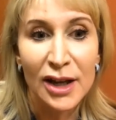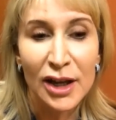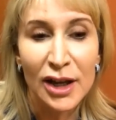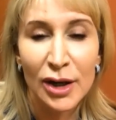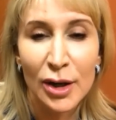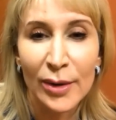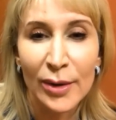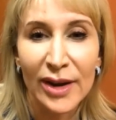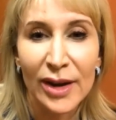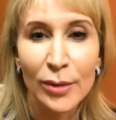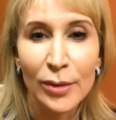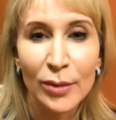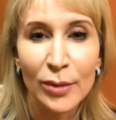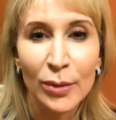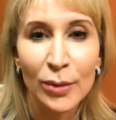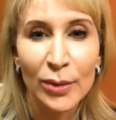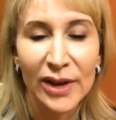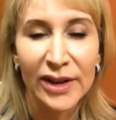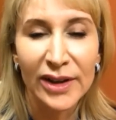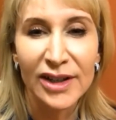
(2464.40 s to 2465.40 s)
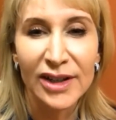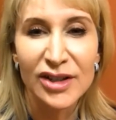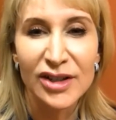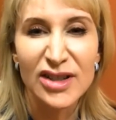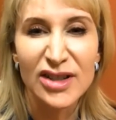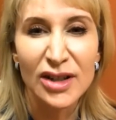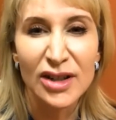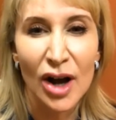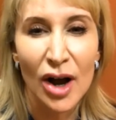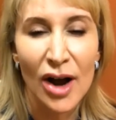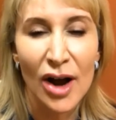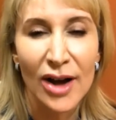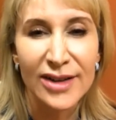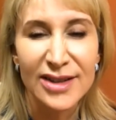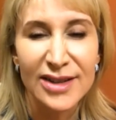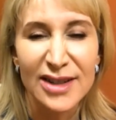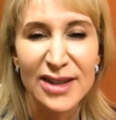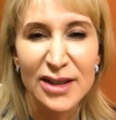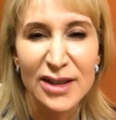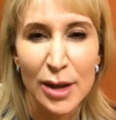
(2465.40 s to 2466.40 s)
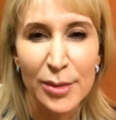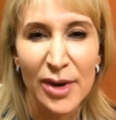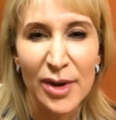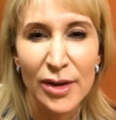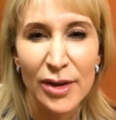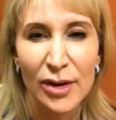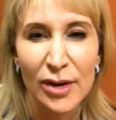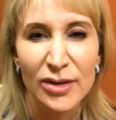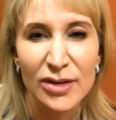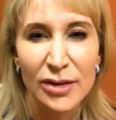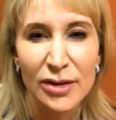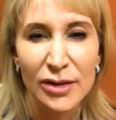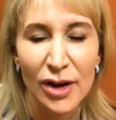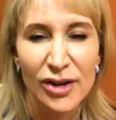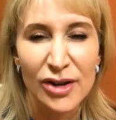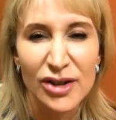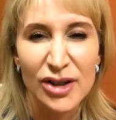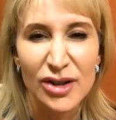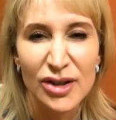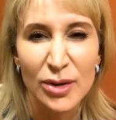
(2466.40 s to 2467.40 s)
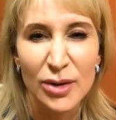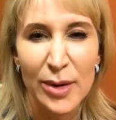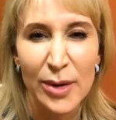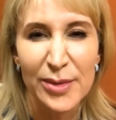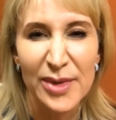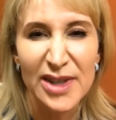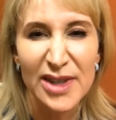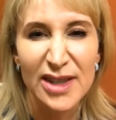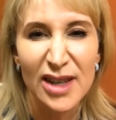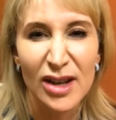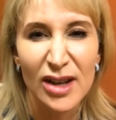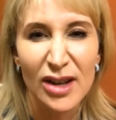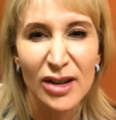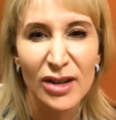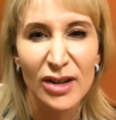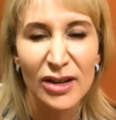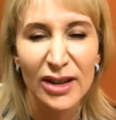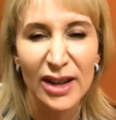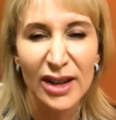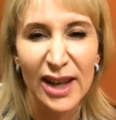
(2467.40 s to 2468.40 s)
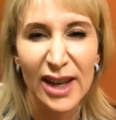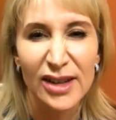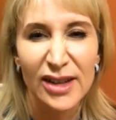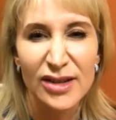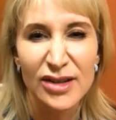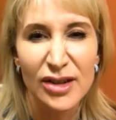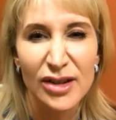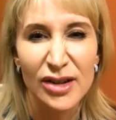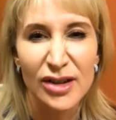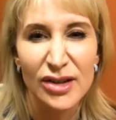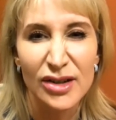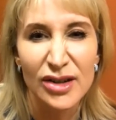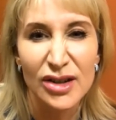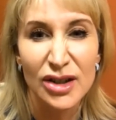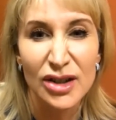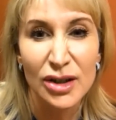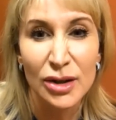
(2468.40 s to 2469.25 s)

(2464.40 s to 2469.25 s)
you know, it really just causes some of those larger squamous cell cancers